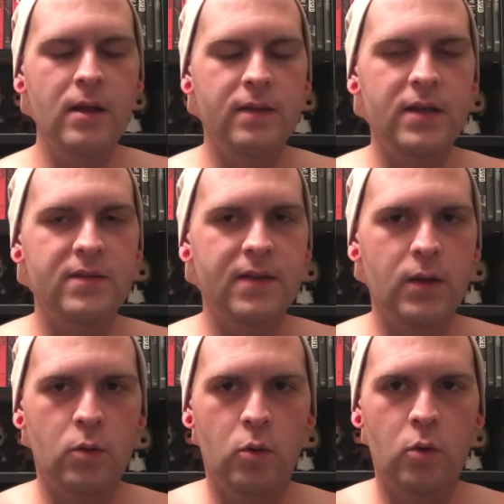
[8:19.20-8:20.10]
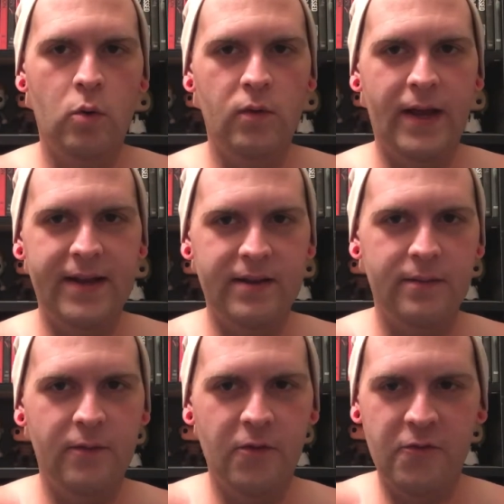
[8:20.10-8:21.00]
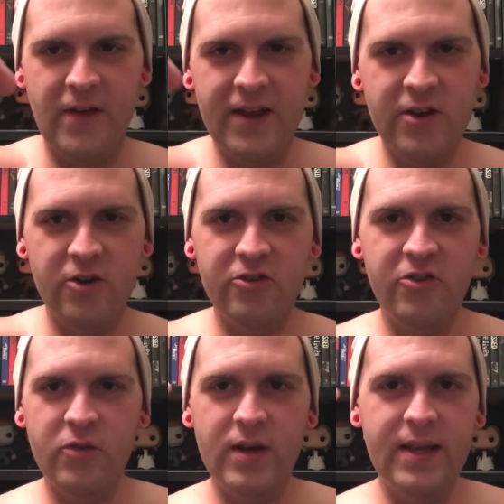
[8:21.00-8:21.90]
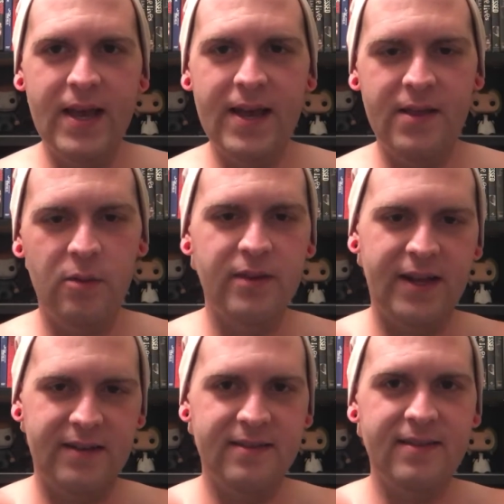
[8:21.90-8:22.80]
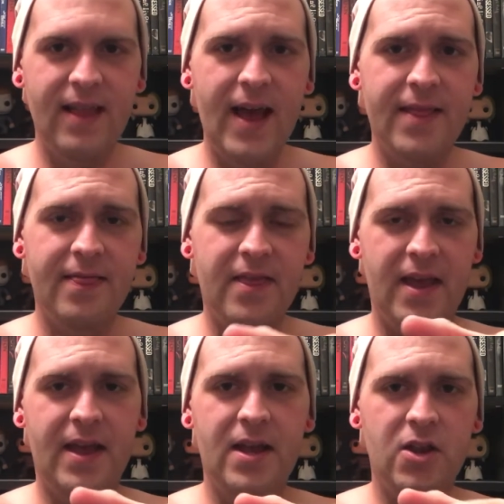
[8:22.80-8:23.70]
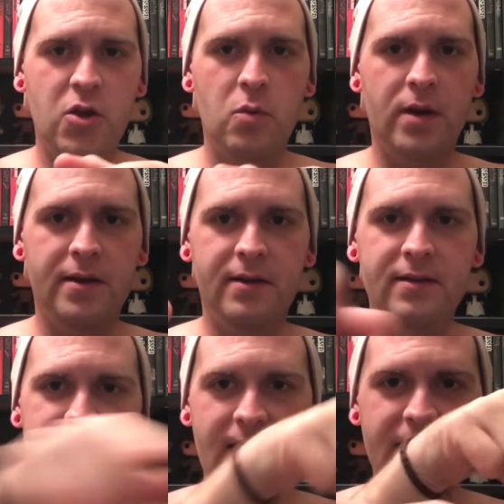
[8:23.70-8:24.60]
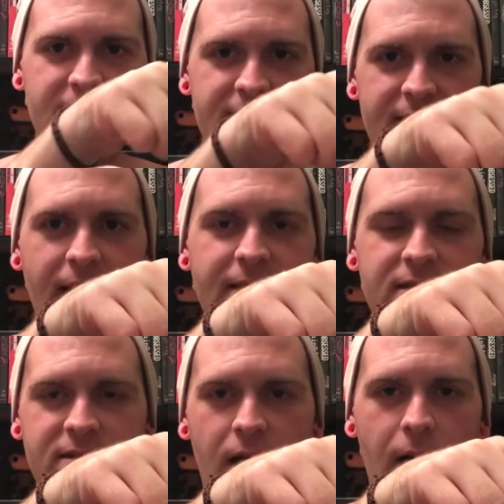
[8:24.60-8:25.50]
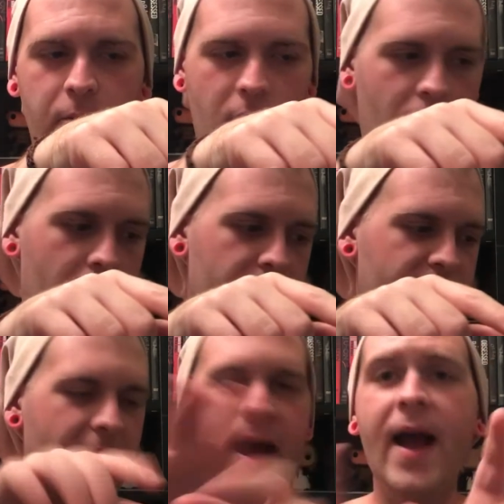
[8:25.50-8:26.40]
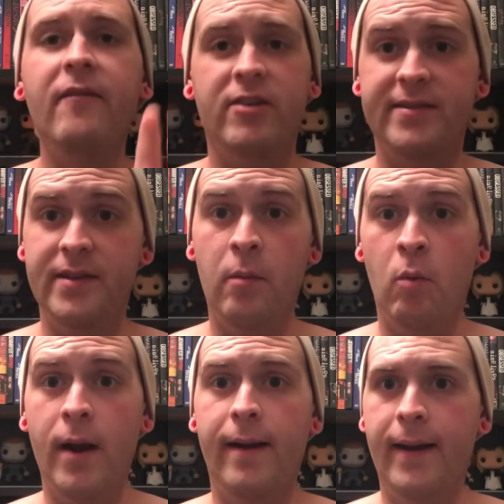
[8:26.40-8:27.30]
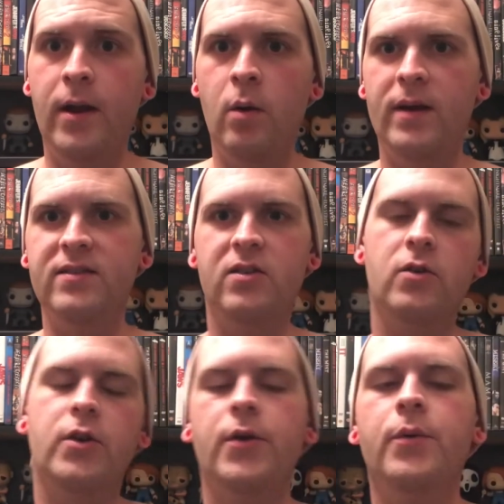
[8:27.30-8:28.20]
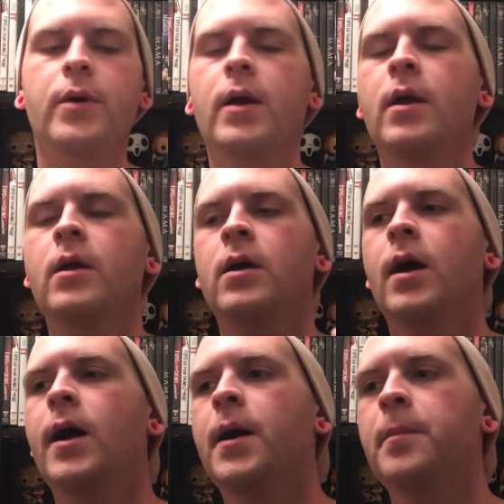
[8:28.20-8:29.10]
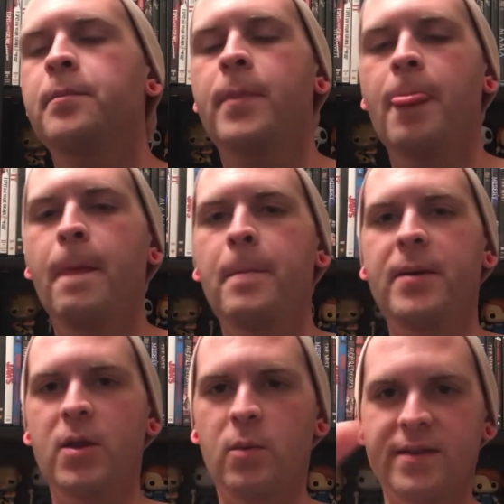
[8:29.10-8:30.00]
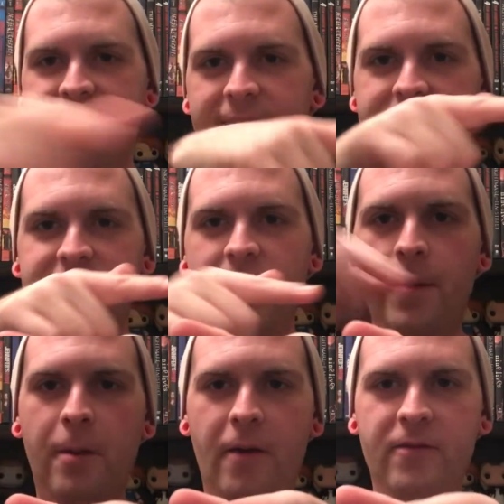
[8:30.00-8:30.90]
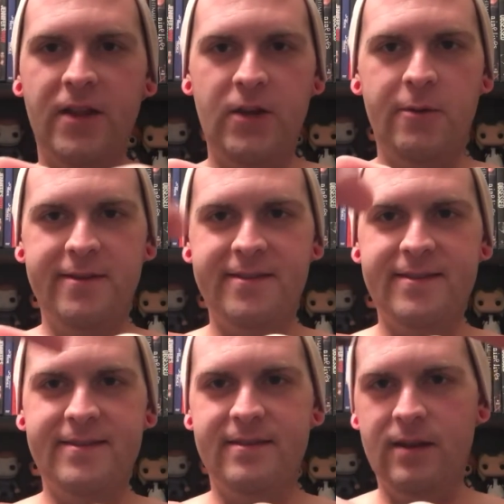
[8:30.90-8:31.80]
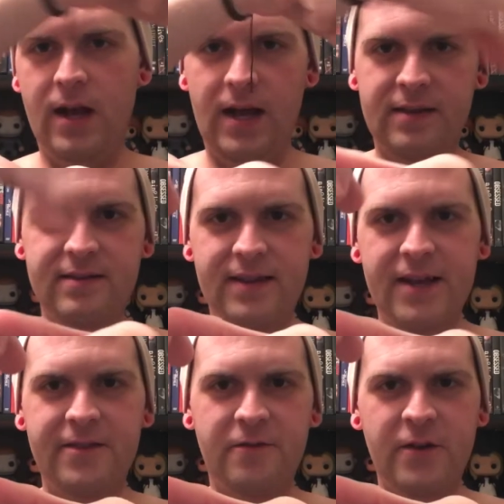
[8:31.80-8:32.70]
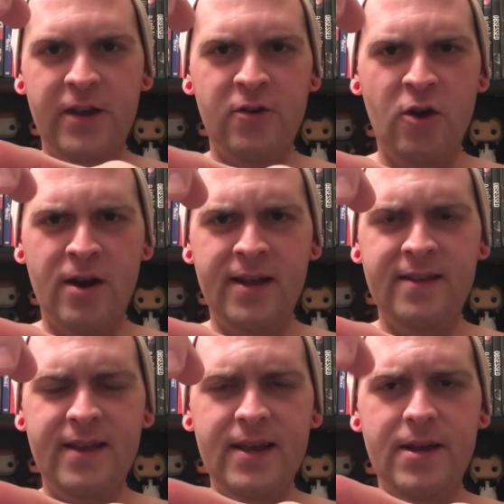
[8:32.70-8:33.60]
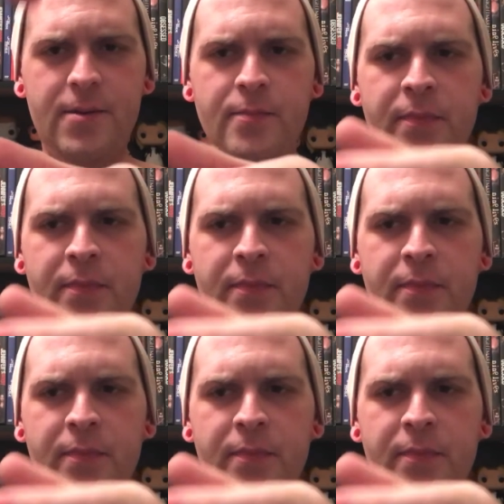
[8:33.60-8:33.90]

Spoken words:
these little like figures you could get. It was like a slide thing, and you would slide the top off. I have it somewhere. I know I still do. But you would slide the top off, and then you would slide the figure on, I think.